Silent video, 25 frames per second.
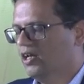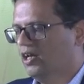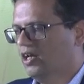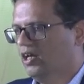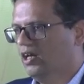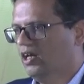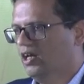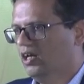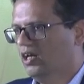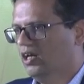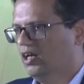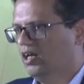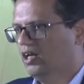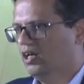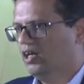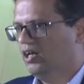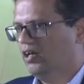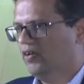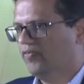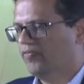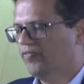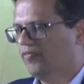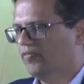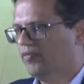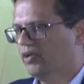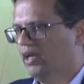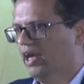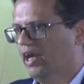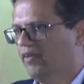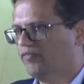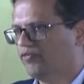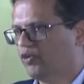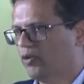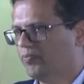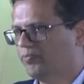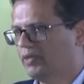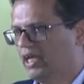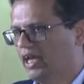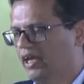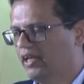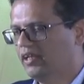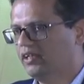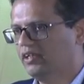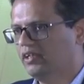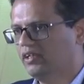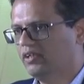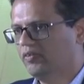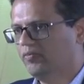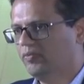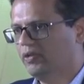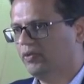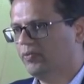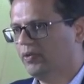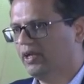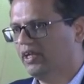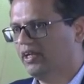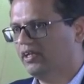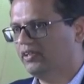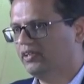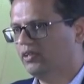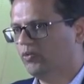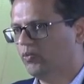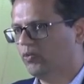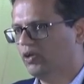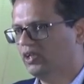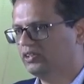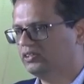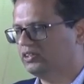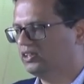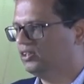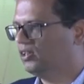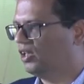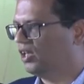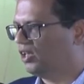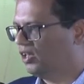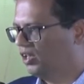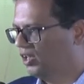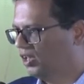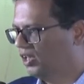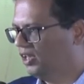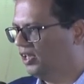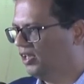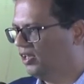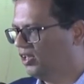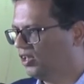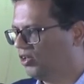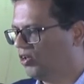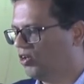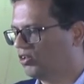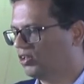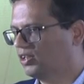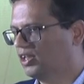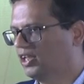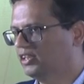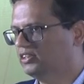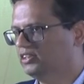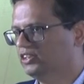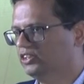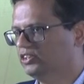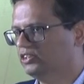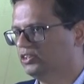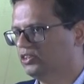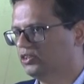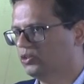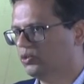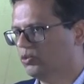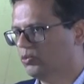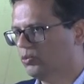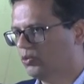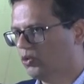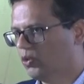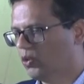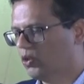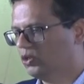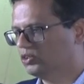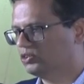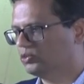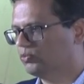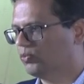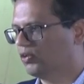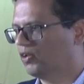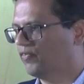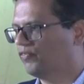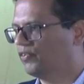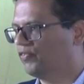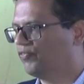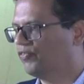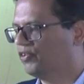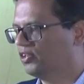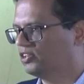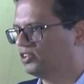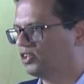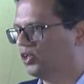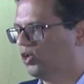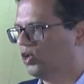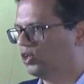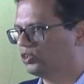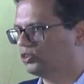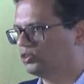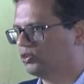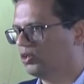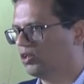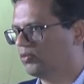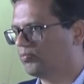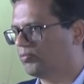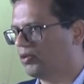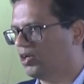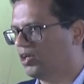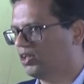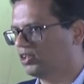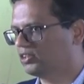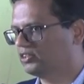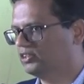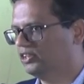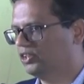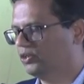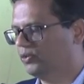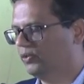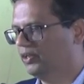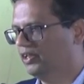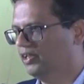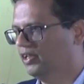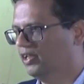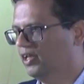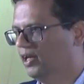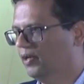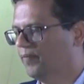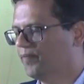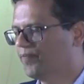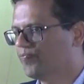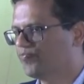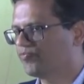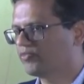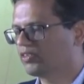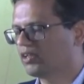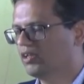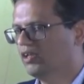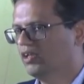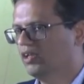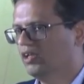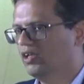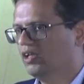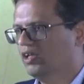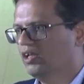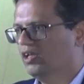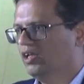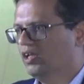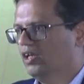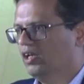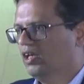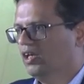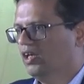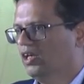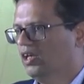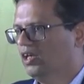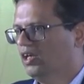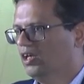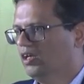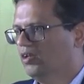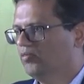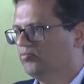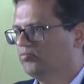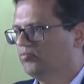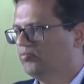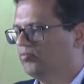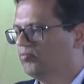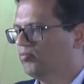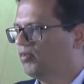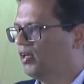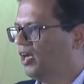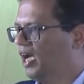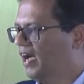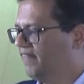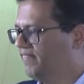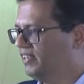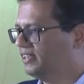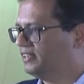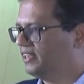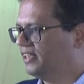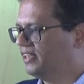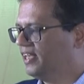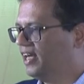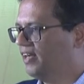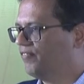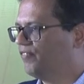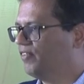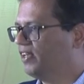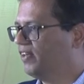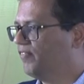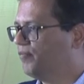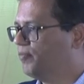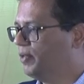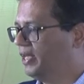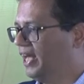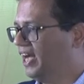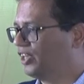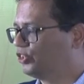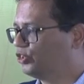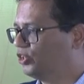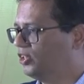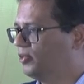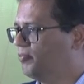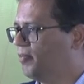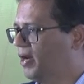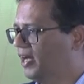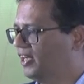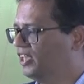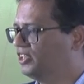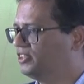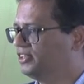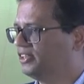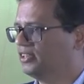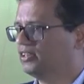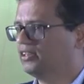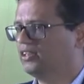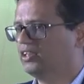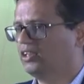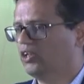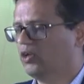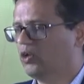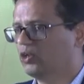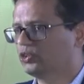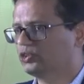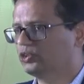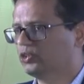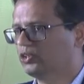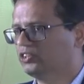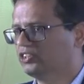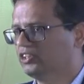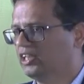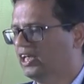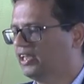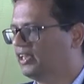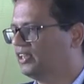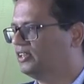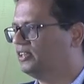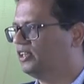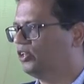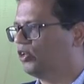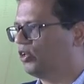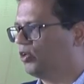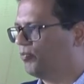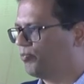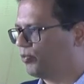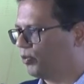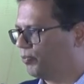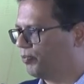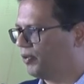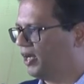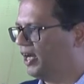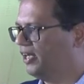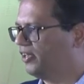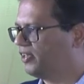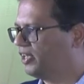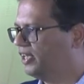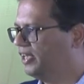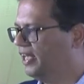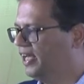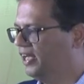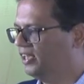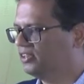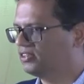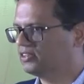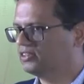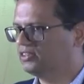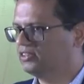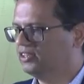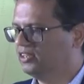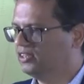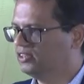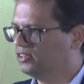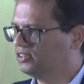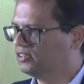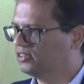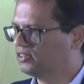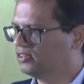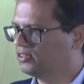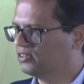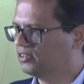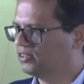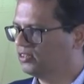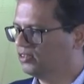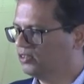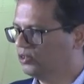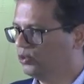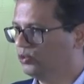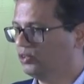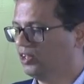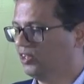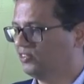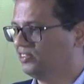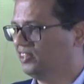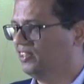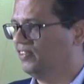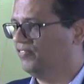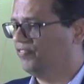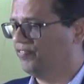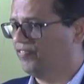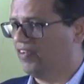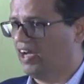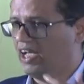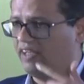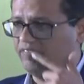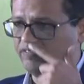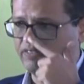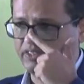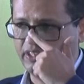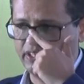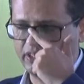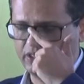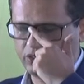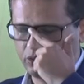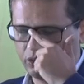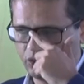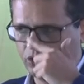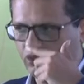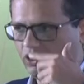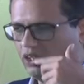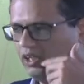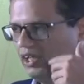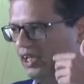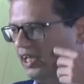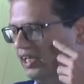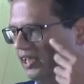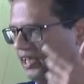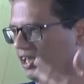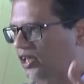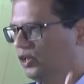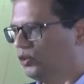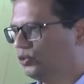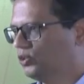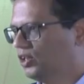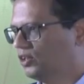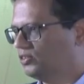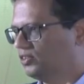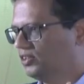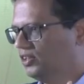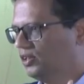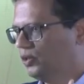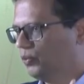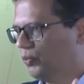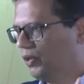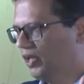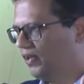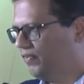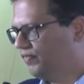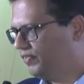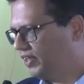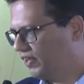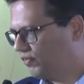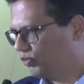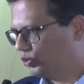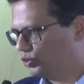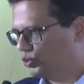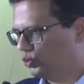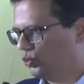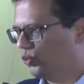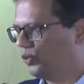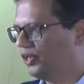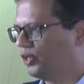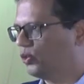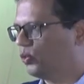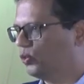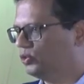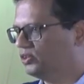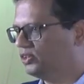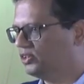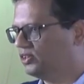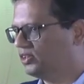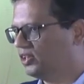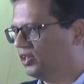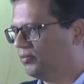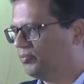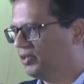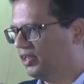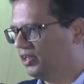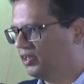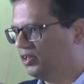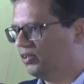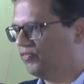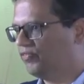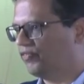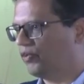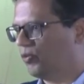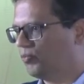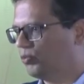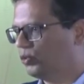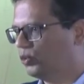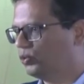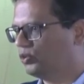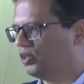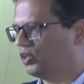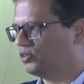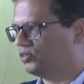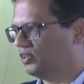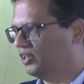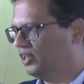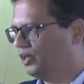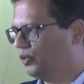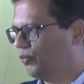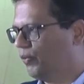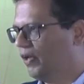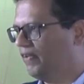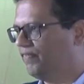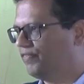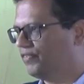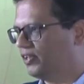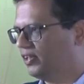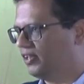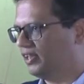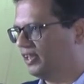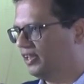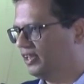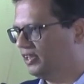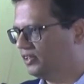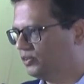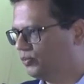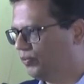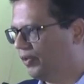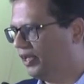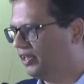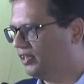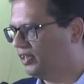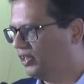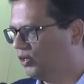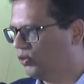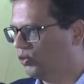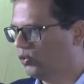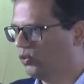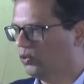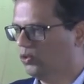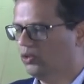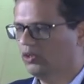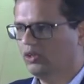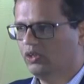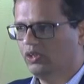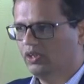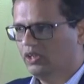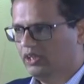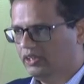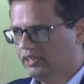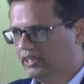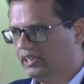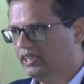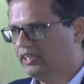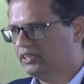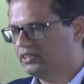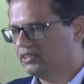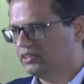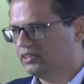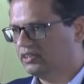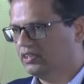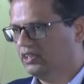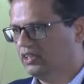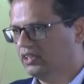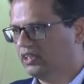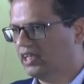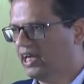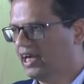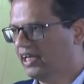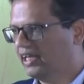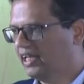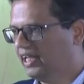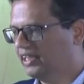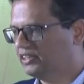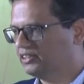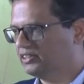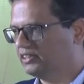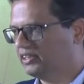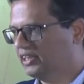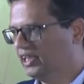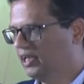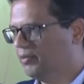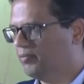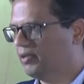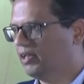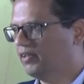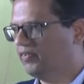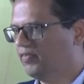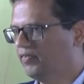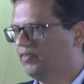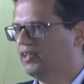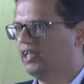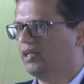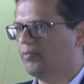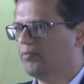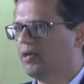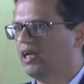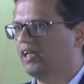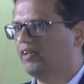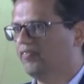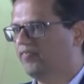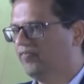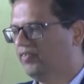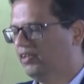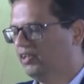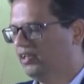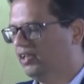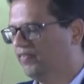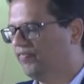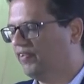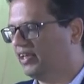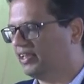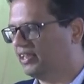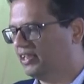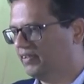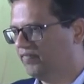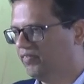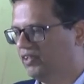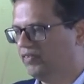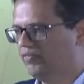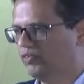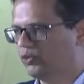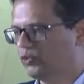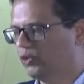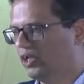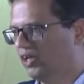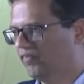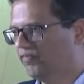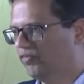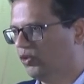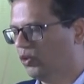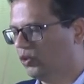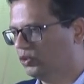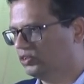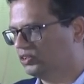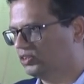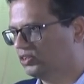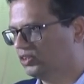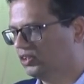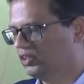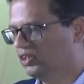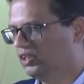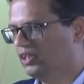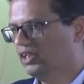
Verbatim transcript: Uh, and from then, we were the ones in our earlier organization to launch one of the first long short products into India. Uh, having said that, we have been actually managing the long short strategy on a proprietary desk since 2005 6. So till 2012, there was no ecosystem, and from 2012 13 is when the, these uh, guidelines came, and thereby we effectively we could have launched.